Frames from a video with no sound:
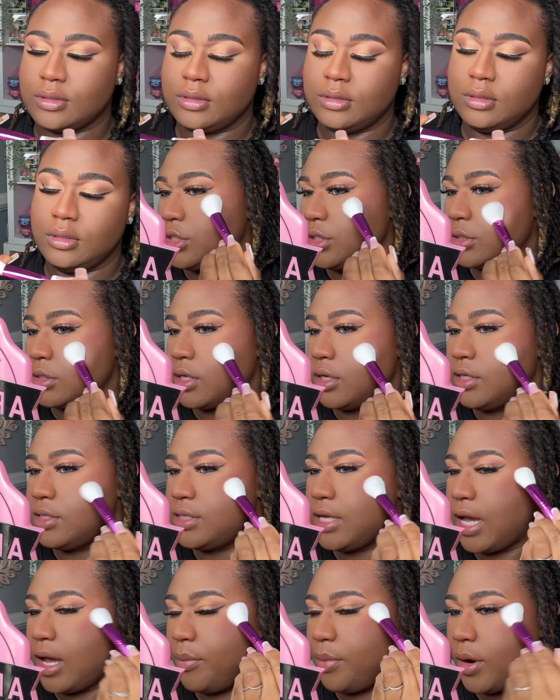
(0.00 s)
I'm just gonna
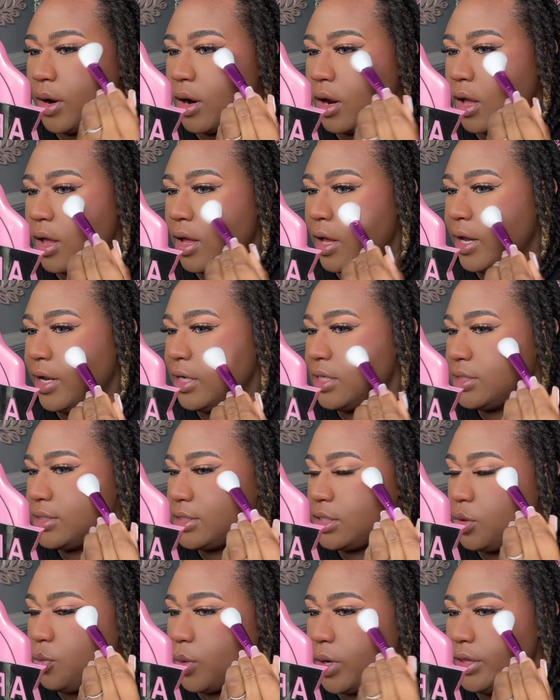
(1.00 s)
tap her on and
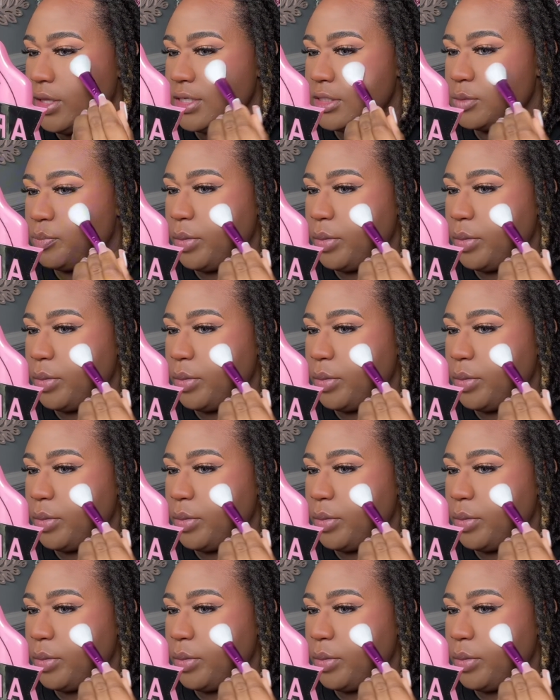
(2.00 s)
see what this